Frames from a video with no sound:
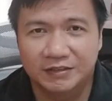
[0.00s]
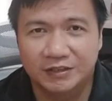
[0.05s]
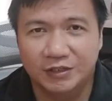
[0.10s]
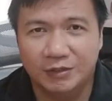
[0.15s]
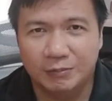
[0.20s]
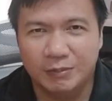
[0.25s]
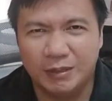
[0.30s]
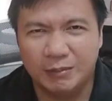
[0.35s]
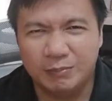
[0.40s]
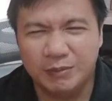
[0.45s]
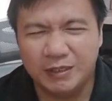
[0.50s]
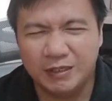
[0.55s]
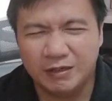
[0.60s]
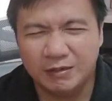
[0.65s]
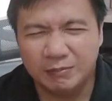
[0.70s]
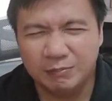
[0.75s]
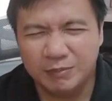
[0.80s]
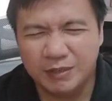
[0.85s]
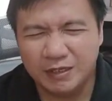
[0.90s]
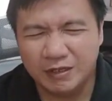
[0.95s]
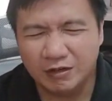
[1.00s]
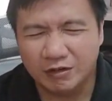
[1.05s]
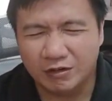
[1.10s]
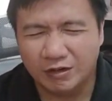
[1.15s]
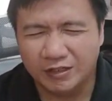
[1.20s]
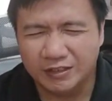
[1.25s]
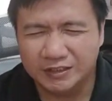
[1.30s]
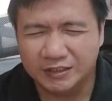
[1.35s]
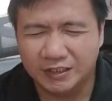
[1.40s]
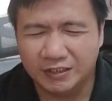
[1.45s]
you know, maybe being a
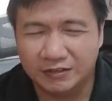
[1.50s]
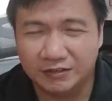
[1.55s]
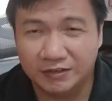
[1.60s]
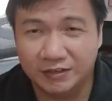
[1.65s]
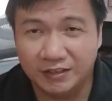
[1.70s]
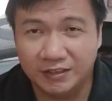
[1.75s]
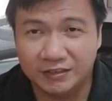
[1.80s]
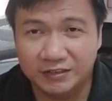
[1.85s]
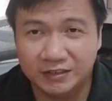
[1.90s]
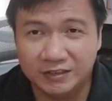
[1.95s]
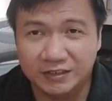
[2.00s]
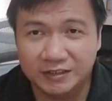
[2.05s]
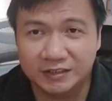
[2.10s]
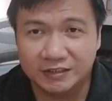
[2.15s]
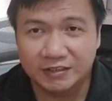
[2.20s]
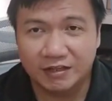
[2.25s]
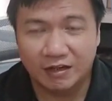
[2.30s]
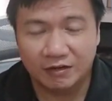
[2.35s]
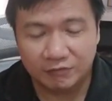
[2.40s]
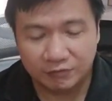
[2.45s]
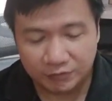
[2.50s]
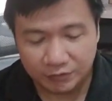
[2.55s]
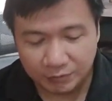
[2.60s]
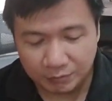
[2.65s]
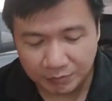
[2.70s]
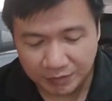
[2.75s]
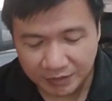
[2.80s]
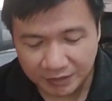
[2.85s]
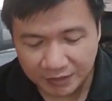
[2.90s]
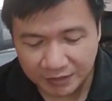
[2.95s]
call center agent is not for
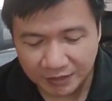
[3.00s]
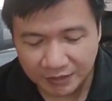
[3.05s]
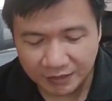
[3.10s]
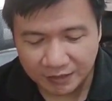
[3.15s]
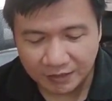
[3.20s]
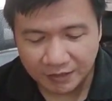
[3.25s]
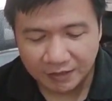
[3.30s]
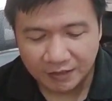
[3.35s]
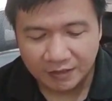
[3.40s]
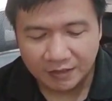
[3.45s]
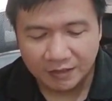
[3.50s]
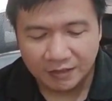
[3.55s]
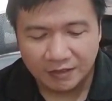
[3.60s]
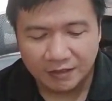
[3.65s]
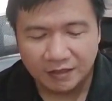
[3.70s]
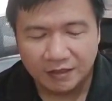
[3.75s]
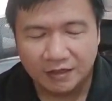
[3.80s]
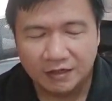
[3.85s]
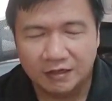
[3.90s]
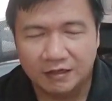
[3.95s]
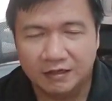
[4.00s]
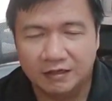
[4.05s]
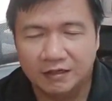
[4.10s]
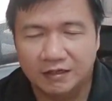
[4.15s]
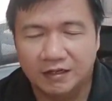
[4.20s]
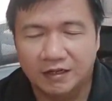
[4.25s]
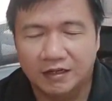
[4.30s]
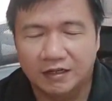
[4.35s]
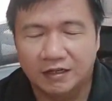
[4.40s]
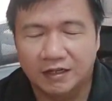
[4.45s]
me.
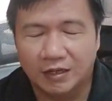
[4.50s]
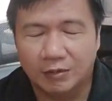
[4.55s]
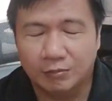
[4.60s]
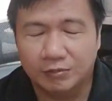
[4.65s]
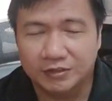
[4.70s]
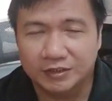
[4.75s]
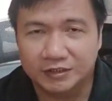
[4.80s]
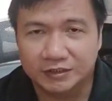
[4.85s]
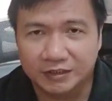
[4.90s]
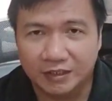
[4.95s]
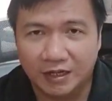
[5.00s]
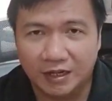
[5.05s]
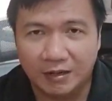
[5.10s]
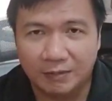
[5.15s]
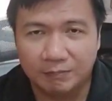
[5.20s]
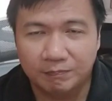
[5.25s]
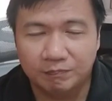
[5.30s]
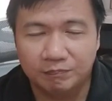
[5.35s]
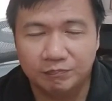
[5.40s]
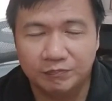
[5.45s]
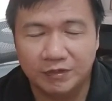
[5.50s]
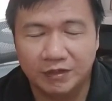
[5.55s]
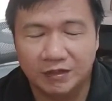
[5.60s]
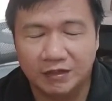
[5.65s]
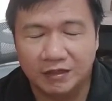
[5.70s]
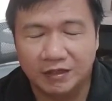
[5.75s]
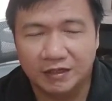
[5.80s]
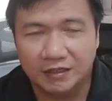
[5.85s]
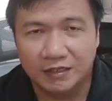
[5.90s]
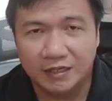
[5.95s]
I will stop
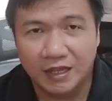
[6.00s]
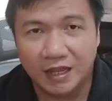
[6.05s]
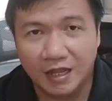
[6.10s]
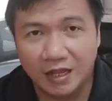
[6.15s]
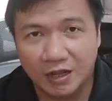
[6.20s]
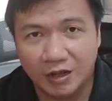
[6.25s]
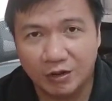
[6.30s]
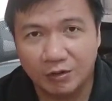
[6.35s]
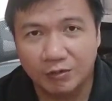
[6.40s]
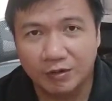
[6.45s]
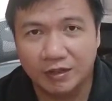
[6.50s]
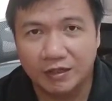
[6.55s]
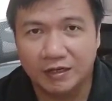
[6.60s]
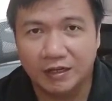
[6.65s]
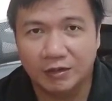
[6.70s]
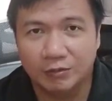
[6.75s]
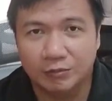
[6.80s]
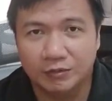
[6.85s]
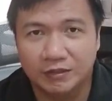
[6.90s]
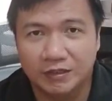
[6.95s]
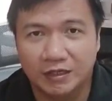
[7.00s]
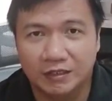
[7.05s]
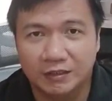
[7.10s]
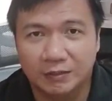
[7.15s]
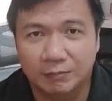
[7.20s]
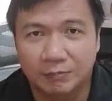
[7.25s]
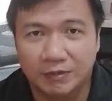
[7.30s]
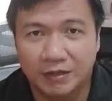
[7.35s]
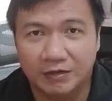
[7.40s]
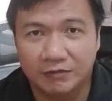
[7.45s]
now and I will
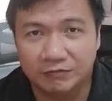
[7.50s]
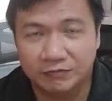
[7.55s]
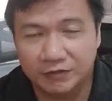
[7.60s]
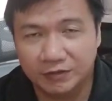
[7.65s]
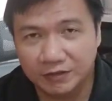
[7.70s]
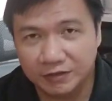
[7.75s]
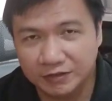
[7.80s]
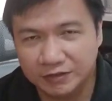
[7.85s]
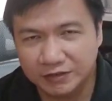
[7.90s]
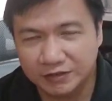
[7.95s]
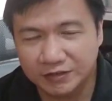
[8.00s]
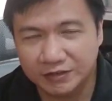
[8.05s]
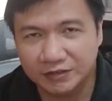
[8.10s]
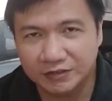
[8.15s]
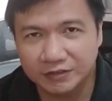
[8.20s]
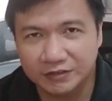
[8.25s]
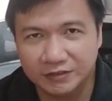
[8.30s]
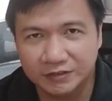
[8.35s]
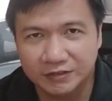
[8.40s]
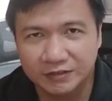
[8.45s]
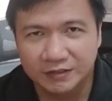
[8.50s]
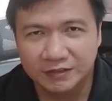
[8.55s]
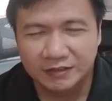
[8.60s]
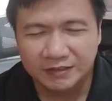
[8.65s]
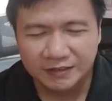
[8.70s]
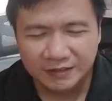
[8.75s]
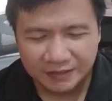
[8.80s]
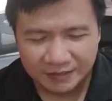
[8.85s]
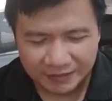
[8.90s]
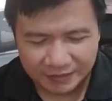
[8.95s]
not apply further.
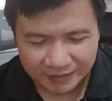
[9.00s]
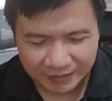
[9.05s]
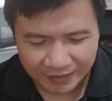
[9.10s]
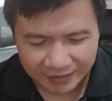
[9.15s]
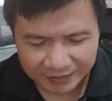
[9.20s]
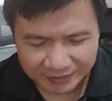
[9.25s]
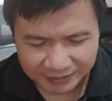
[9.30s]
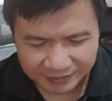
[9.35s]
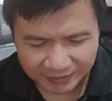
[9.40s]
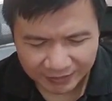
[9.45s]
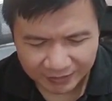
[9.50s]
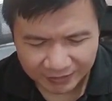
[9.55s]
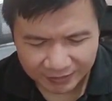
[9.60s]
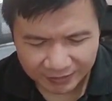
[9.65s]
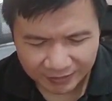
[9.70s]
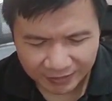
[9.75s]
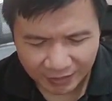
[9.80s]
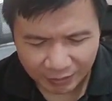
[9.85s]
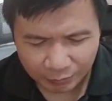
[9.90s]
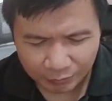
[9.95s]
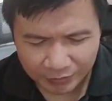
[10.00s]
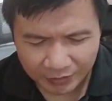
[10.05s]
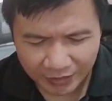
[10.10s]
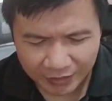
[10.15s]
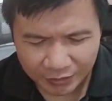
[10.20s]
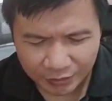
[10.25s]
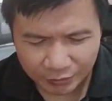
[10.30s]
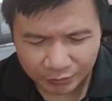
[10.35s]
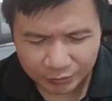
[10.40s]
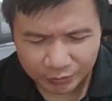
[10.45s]
Guys, I would
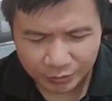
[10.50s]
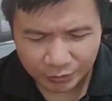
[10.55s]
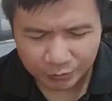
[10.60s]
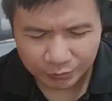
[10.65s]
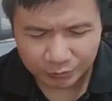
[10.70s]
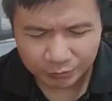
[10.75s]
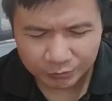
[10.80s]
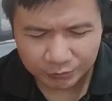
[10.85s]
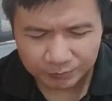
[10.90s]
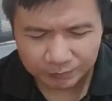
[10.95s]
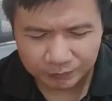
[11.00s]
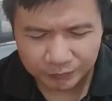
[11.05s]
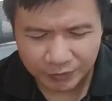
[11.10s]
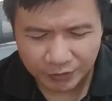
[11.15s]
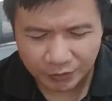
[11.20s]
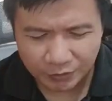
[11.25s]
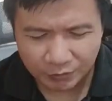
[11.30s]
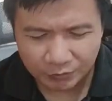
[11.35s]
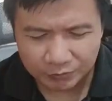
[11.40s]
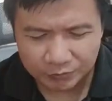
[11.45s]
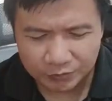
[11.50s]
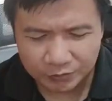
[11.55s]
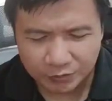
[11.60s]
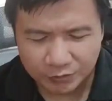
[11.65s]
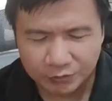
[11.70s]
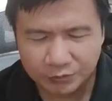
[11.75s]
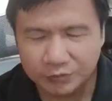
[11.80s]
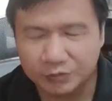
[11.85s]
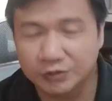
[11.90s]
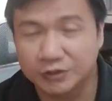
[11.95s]
like you to, you know,
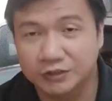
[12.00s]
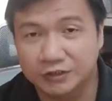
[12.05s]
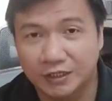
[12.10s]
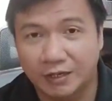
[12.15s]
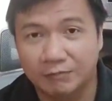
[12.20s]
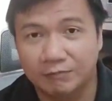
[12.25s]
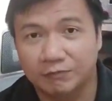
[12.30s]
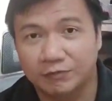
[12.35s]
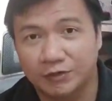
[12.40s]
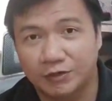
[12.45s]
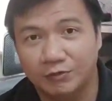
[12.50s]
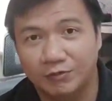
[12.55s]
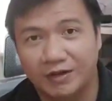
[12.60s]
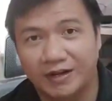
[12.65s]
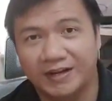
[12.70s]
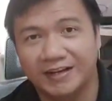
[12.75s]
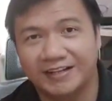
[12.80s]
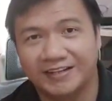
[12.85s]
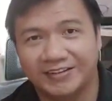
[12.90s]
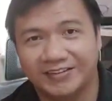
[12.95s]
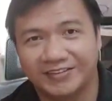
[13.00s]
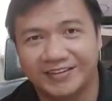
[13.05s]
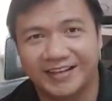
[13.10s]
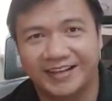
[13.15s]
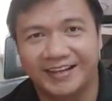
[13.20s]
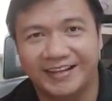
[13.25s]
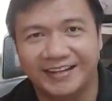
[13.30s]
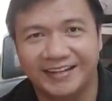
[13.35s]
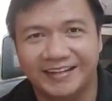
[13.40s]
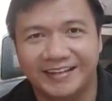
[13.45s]
to stop for a while,
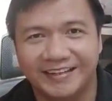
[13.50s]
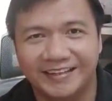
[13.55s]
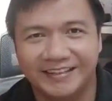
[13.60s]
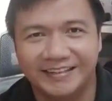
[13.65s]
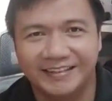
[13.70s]
okay?